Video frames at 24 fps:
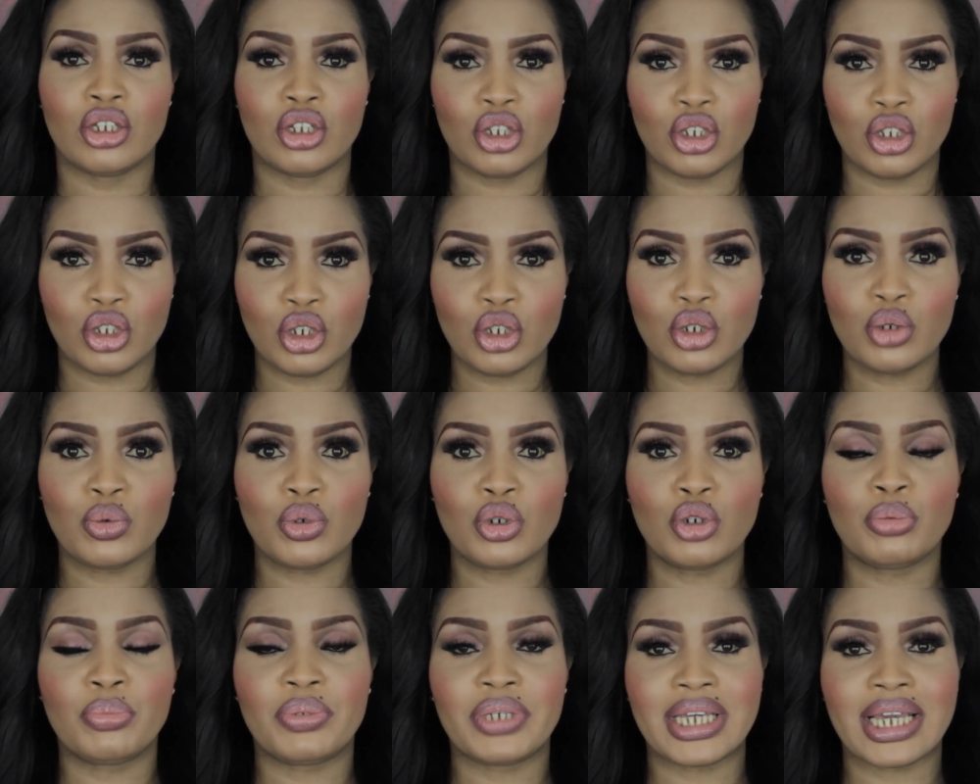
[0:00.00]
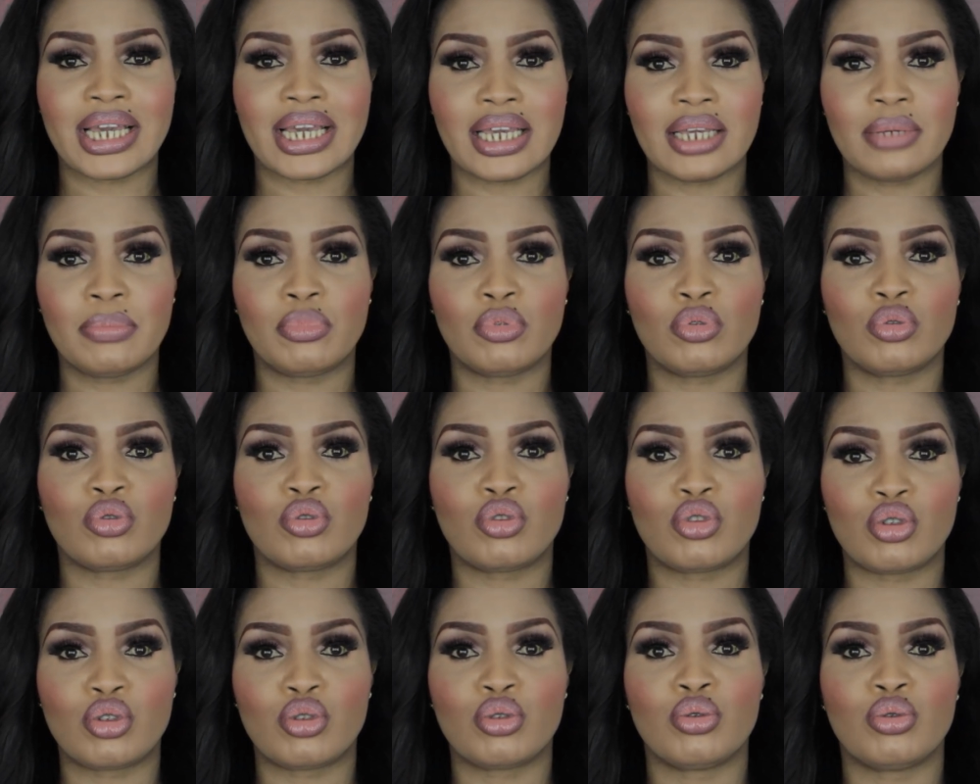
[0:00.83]
you will be able
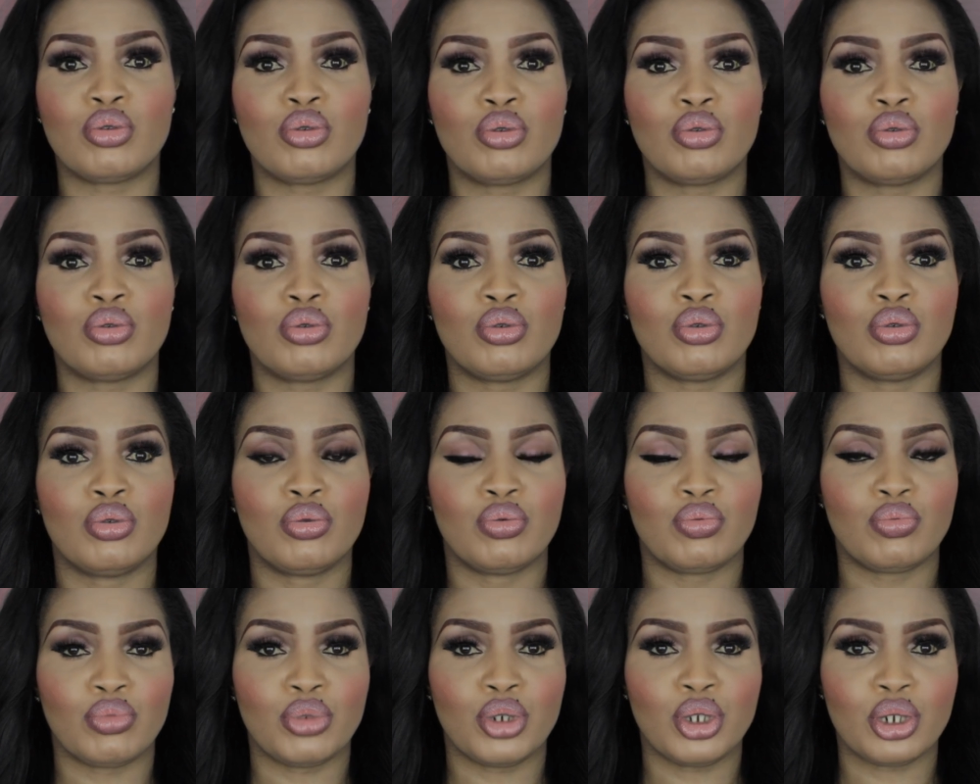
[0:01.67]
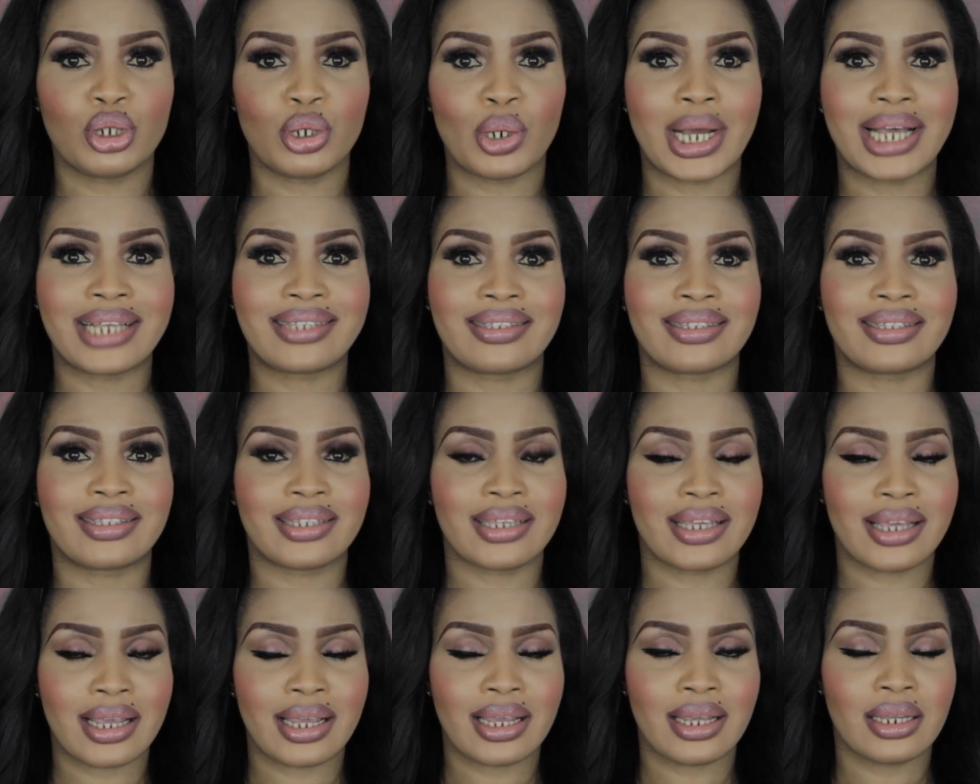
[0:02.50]
to, you know,
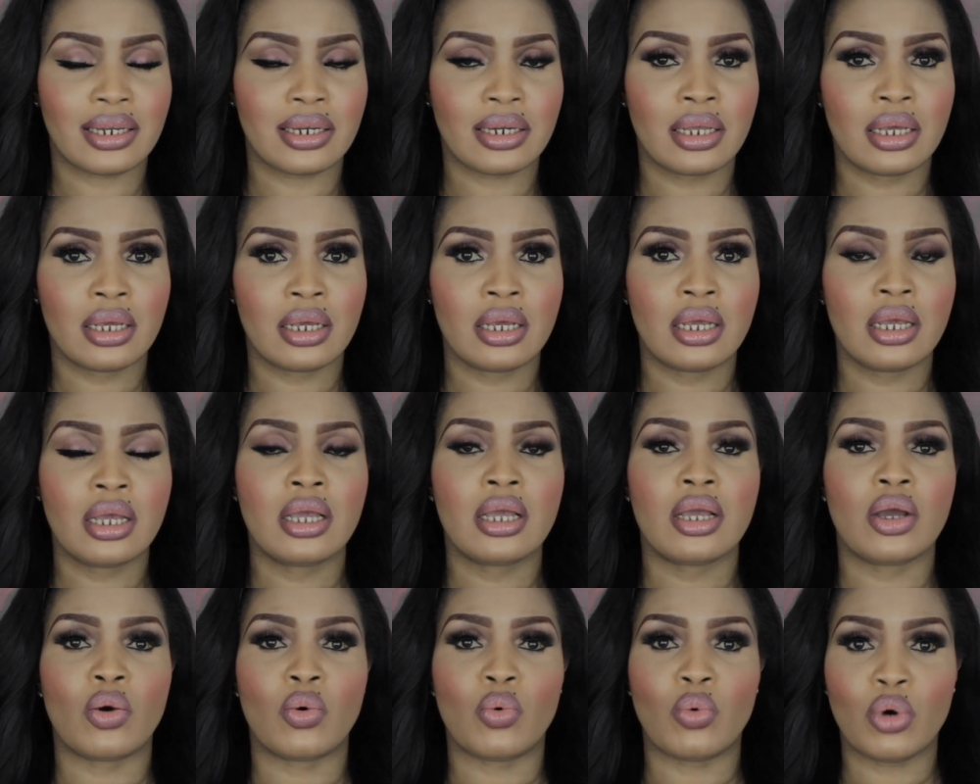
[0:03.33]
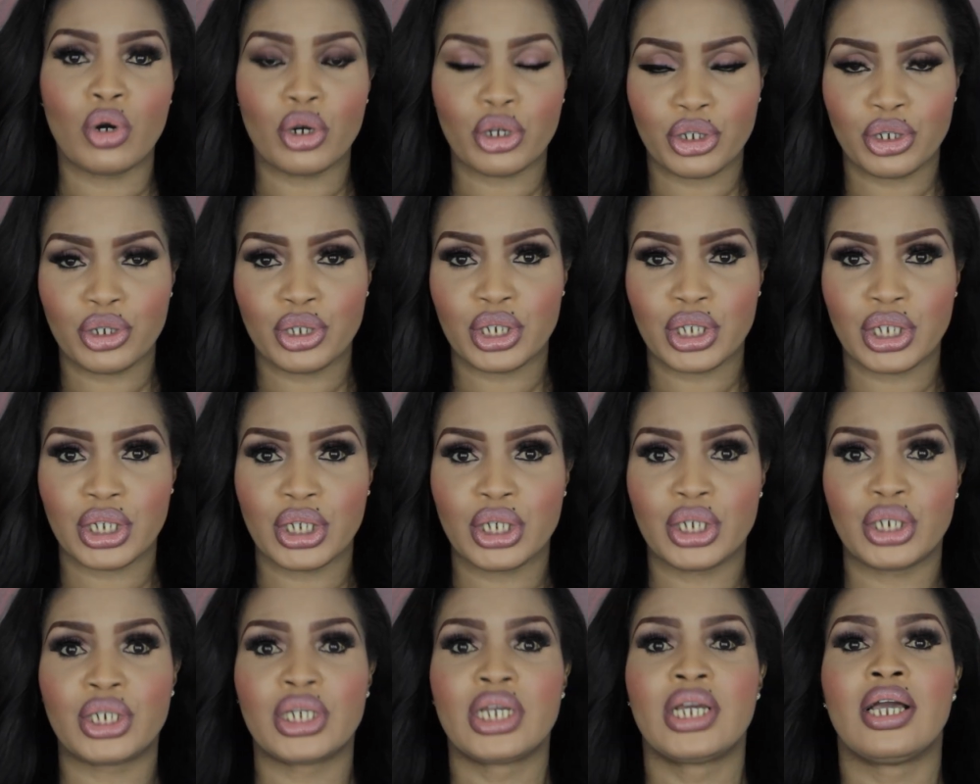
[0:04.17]
ascertain what you
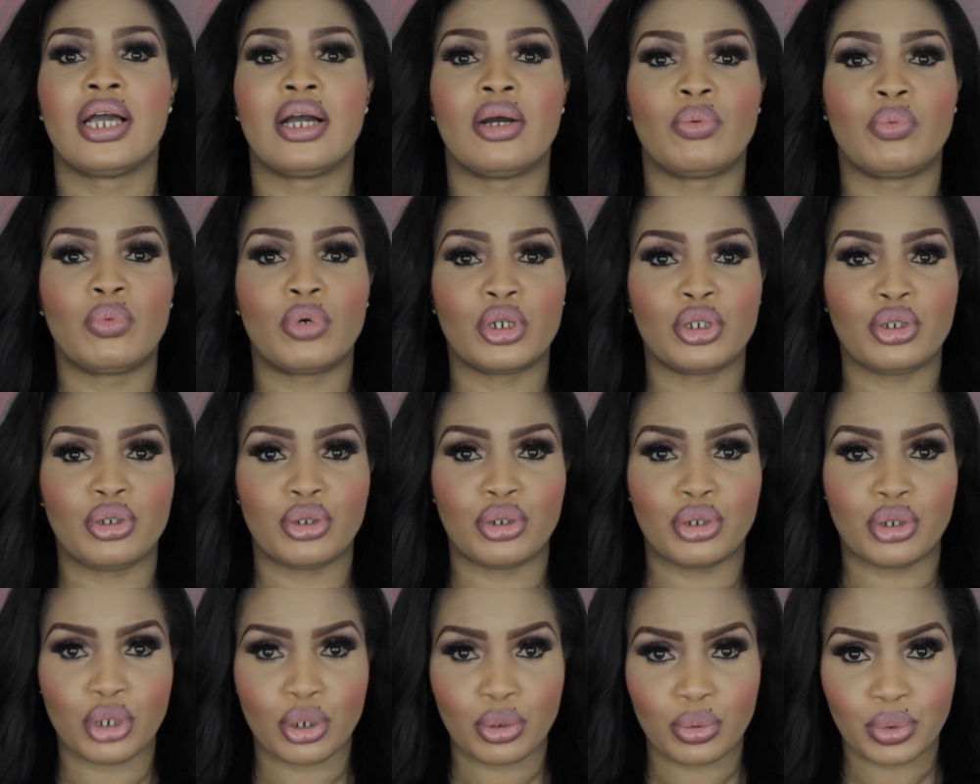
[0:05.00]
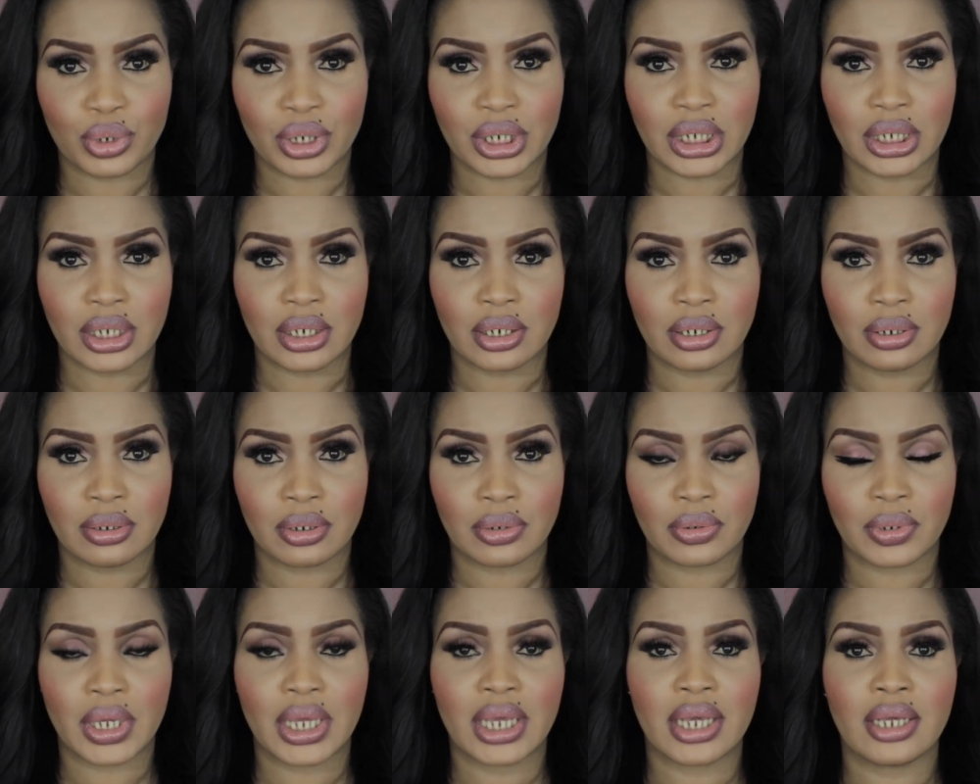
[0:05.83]
need and what you don't need,
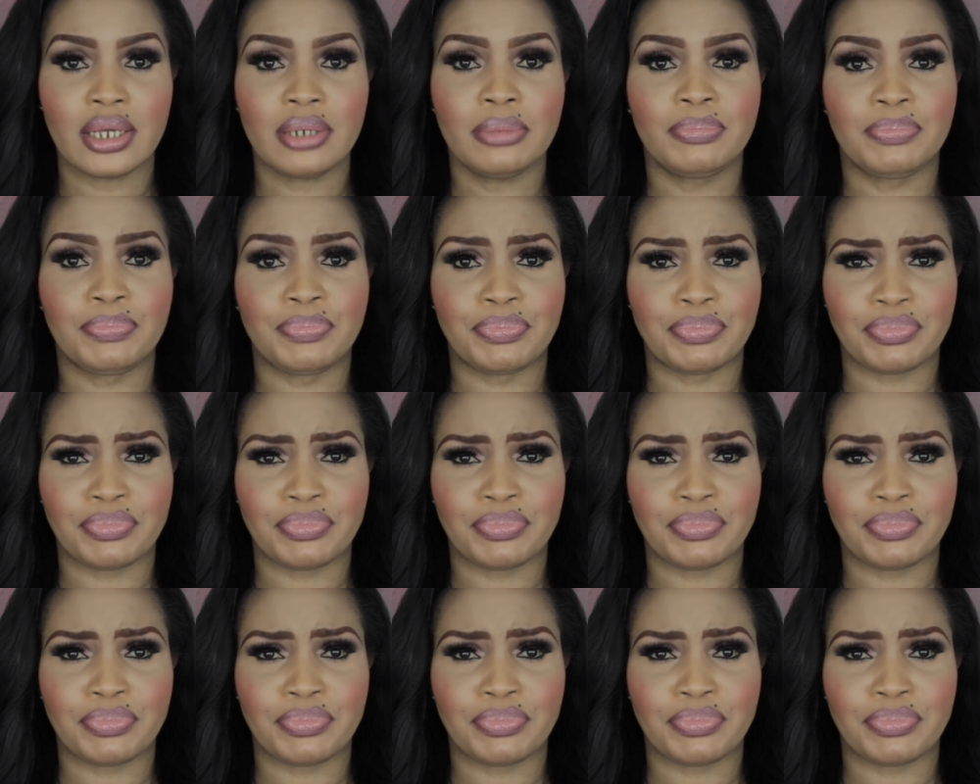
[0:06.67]
okay?